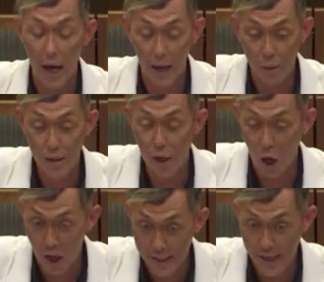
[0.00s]
I was
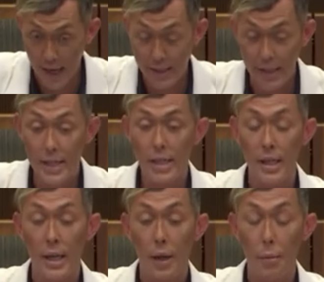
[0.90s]
contacted
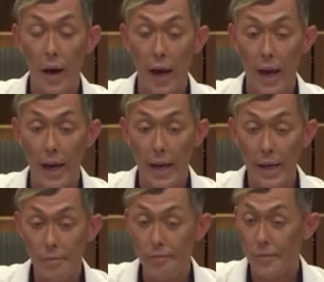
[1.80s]

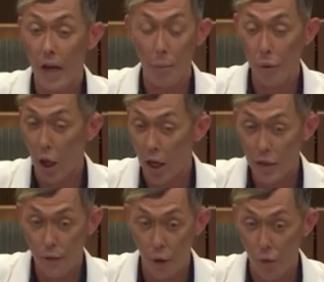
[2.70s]
by a
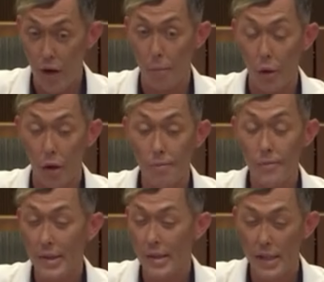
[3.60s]
blocked phone number.
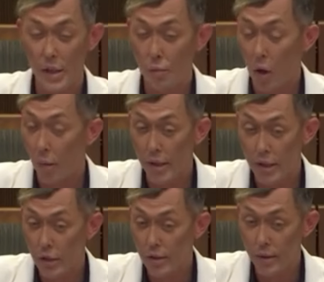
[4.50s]
This is
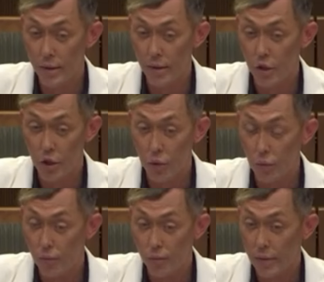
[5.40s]
probably
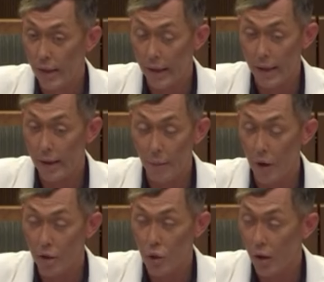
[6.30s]
June. I'm
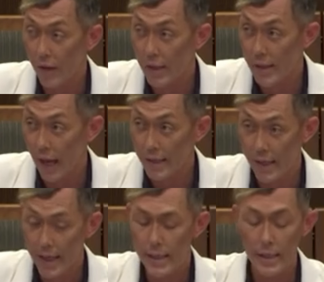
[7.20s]
not sure of the exact
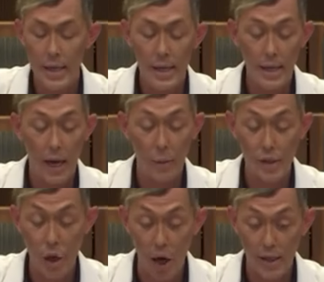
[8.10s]
date. I
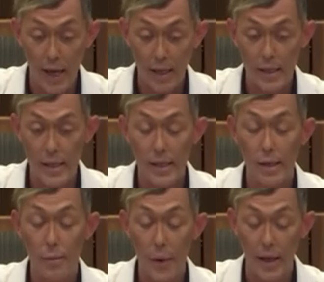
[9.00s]
was
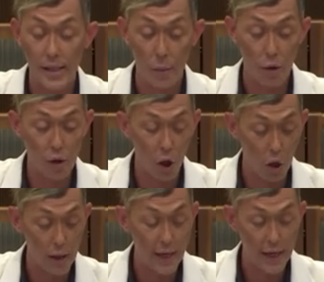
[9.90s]
contacted by someone
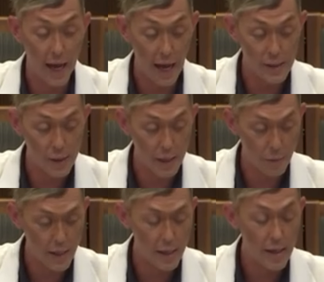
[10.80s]
calling and
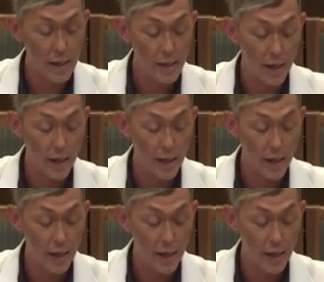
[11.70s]
asking me,